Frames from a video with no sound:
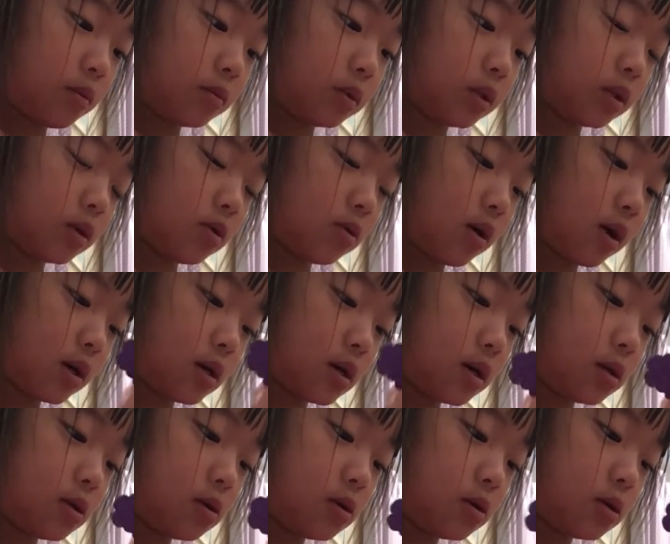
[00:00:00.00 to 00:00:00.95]
So
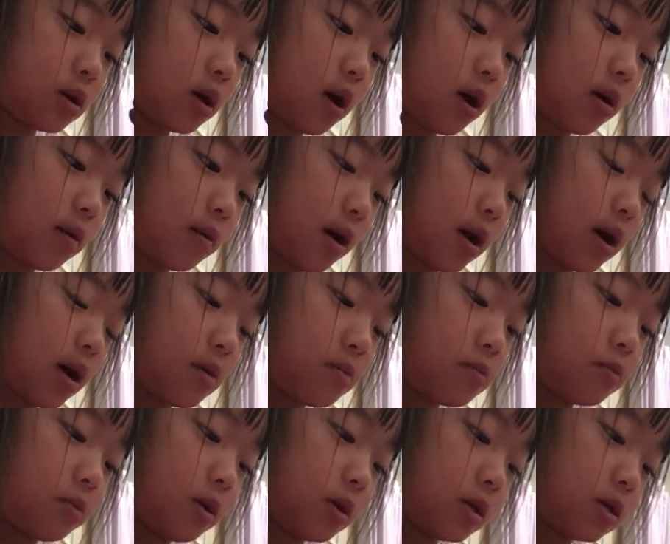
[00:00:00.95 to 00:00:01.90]
another I
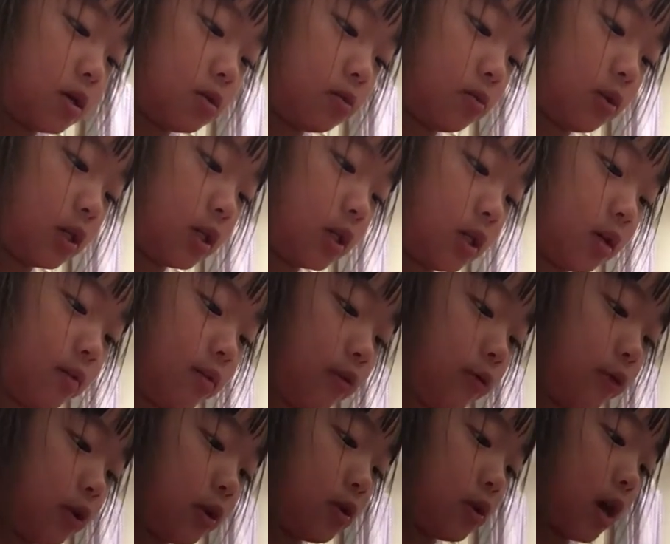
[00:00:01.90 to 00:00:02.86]
have one tip
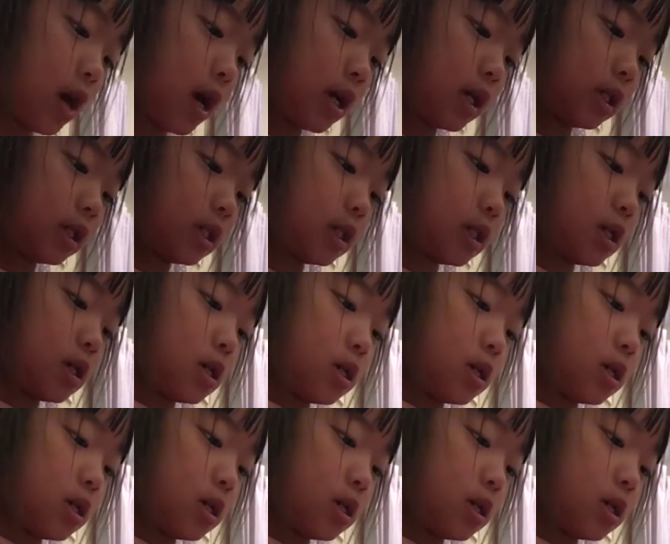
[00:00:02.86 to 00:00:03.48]
for you guys,